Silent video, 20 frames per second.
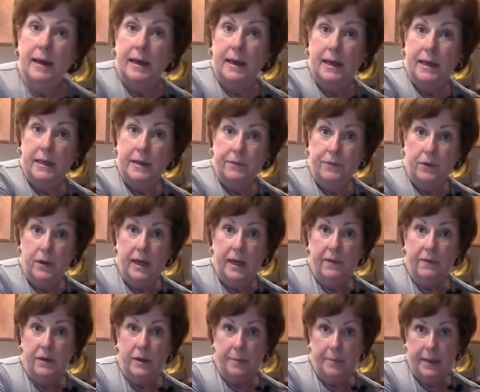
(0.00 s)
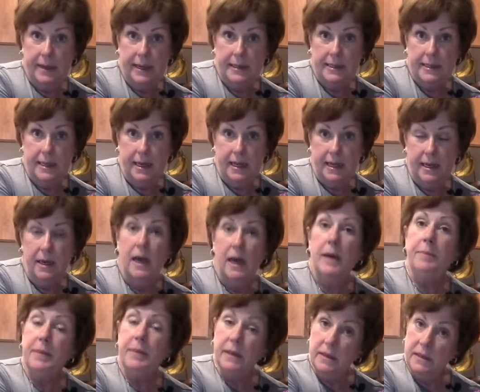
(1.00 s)
And if you're having a bad day,
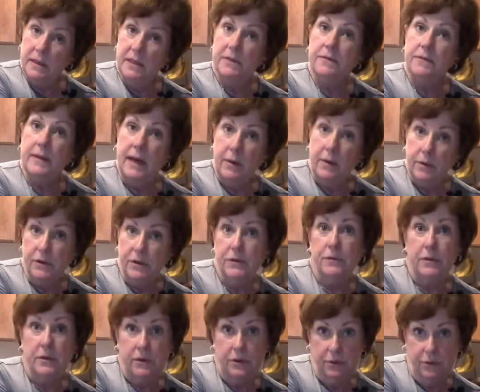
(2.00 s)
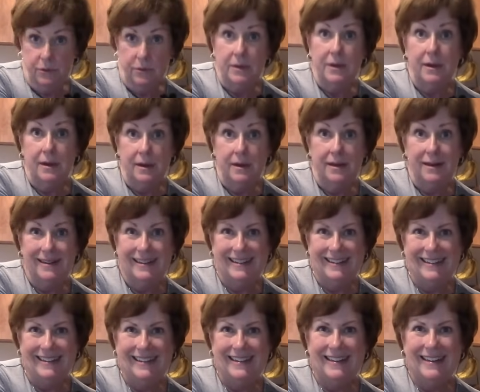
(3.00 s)
I picked these flowers for you.
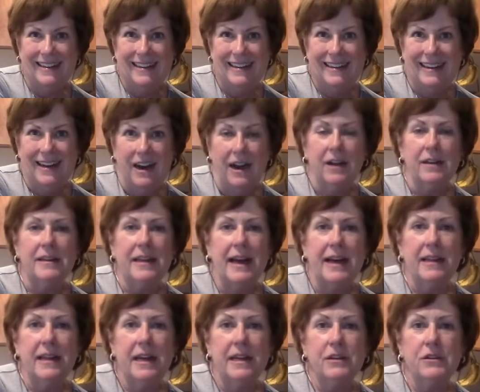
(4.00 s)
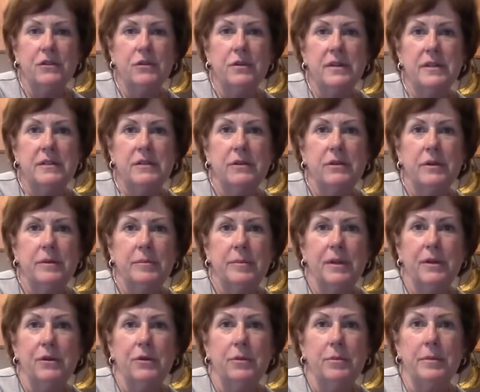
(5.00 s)
Our lilac trees are in
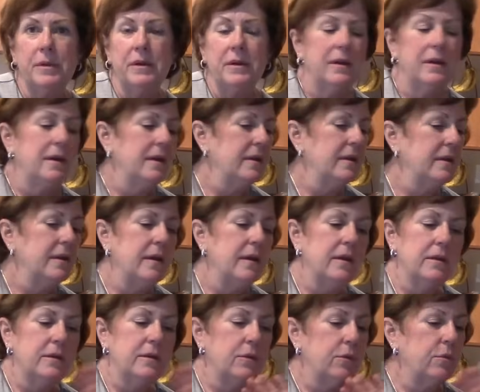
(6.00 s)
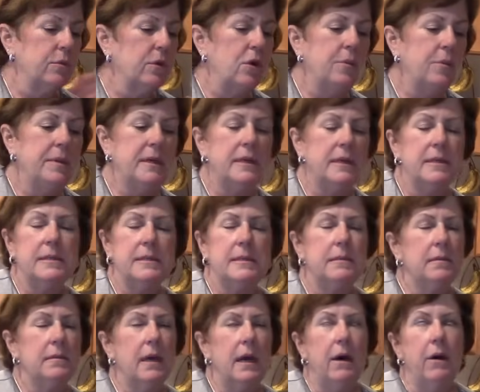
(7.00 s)
bloom. The aroma
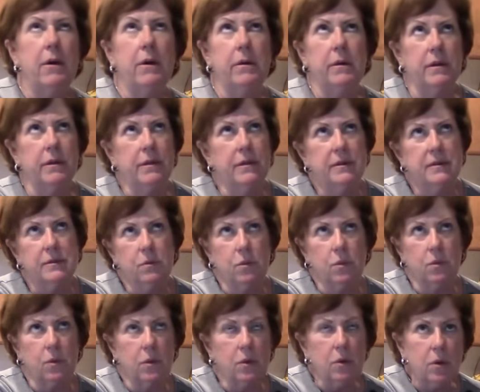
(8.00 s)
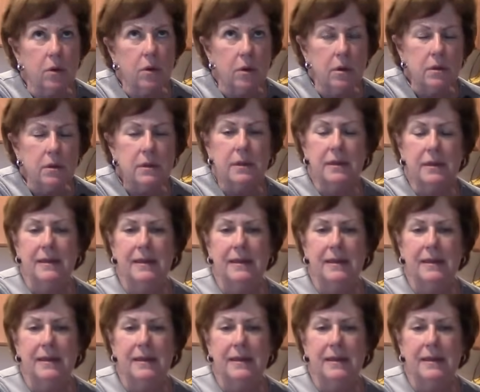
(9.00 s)
is out of this world.